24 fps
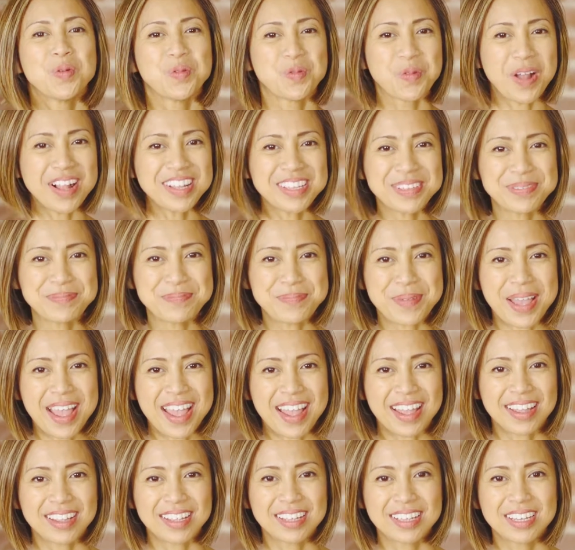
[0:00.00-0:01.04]
Welcome
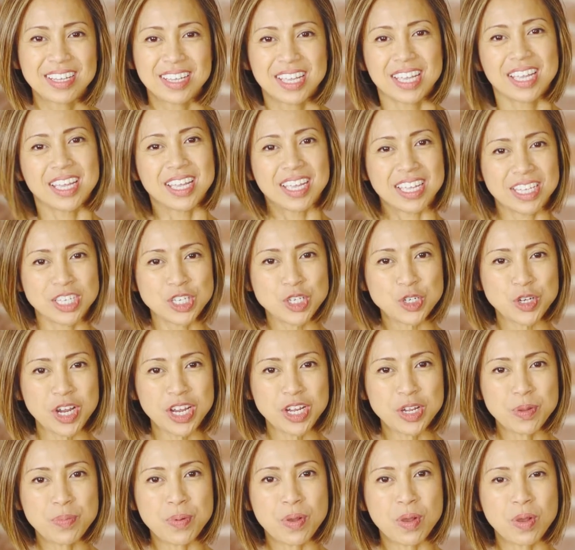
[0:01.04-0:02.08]
back. In
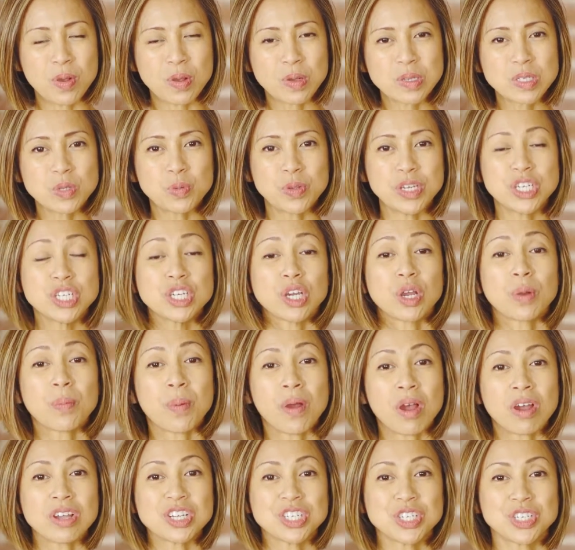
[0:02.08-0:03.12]
Strike a Pose, we share
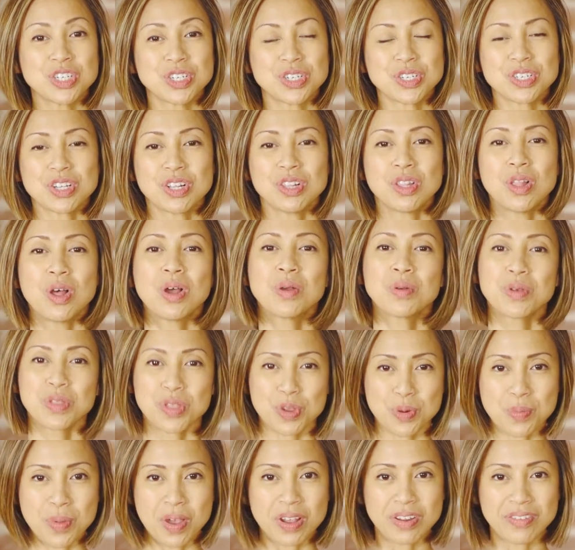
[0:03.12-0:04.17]
postures along with
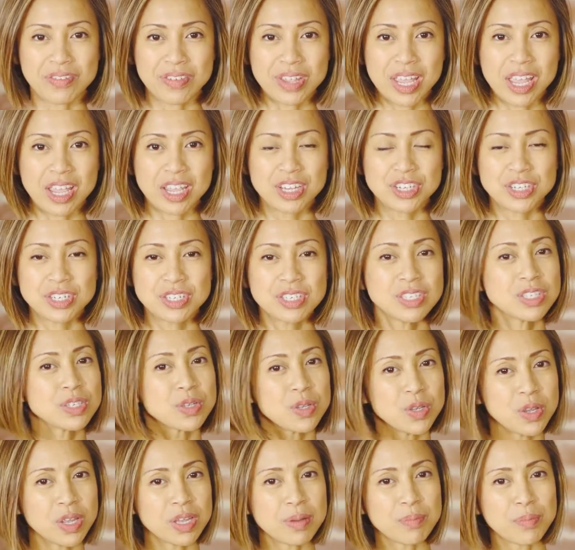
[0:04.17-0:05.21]
their modifications
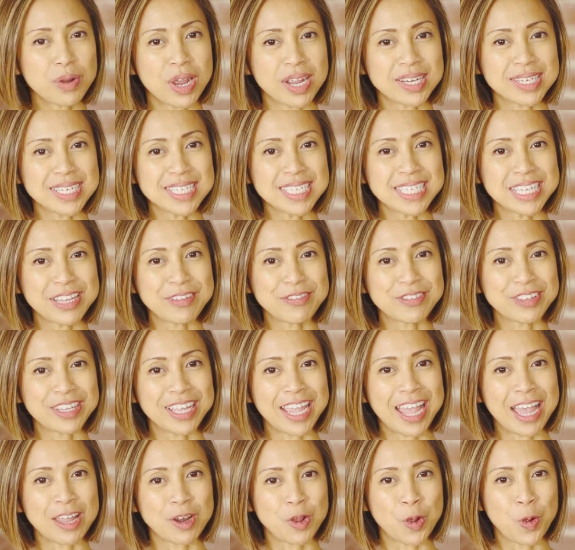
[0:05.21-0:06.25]
so you can practice
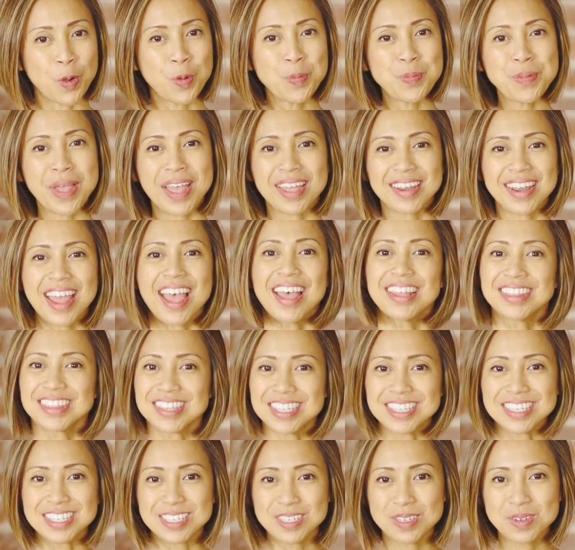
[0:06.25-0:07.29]
safely at home and at
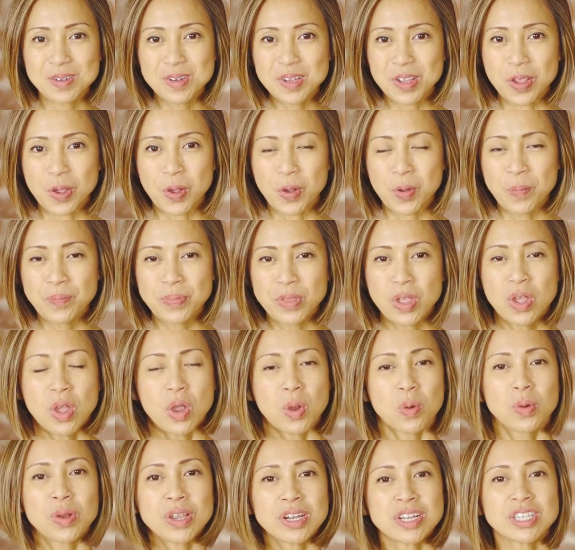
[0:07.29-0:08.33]
the studio.
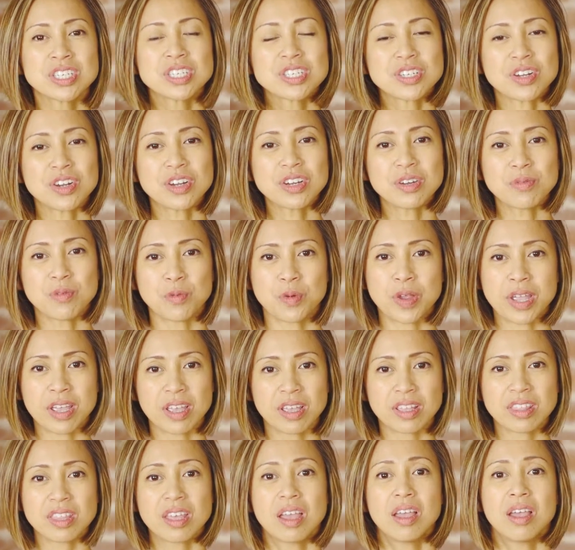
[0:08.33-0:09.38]
We're gonna start
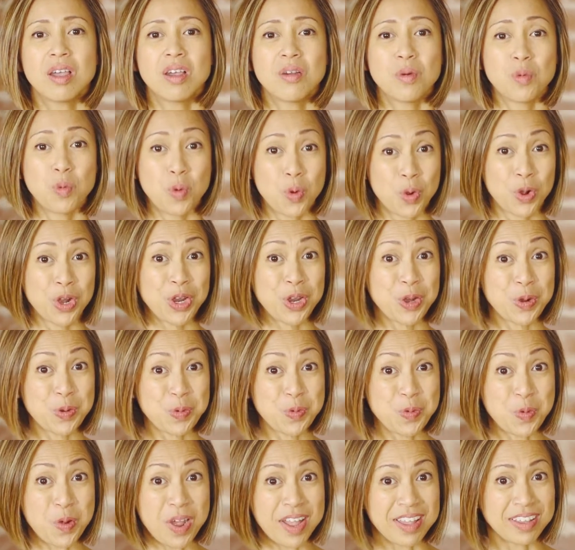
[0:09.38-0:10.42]
with Warrior
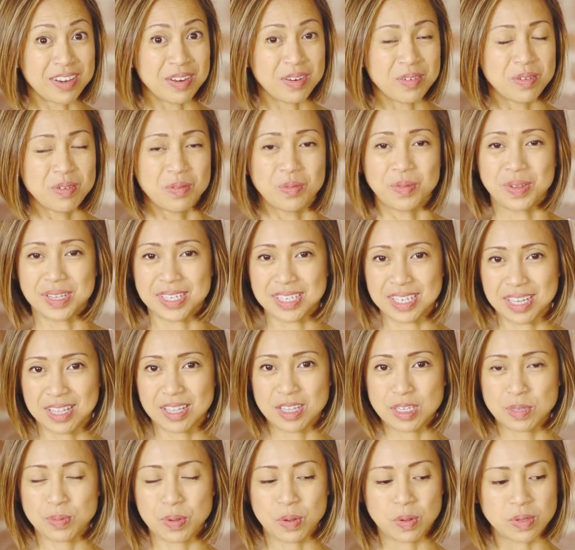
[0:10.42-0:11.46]
1. We see
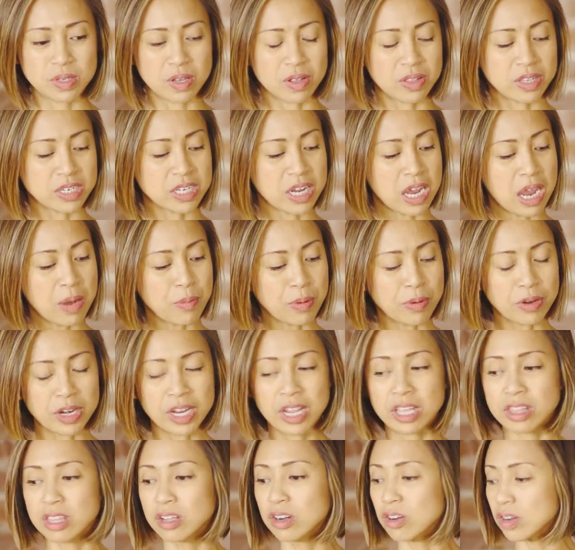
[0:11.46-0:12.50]
this pose all the time. I'm gonna
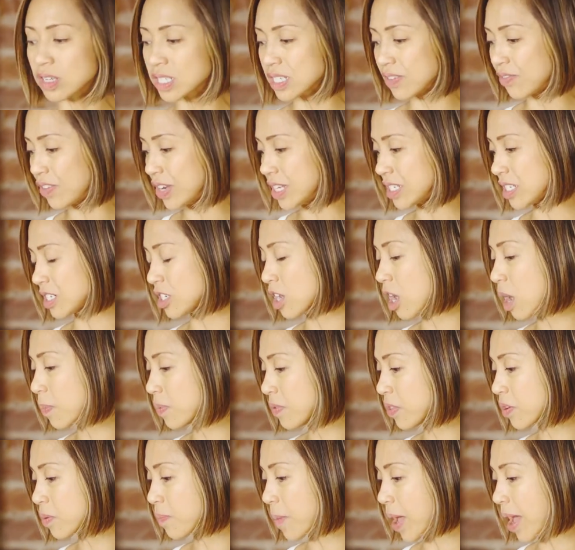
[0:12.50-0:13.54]
get the girls to face the top
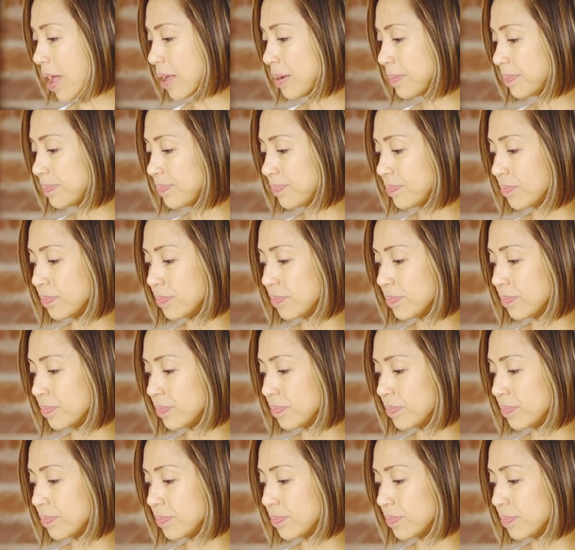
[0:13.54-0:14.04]
of their mat.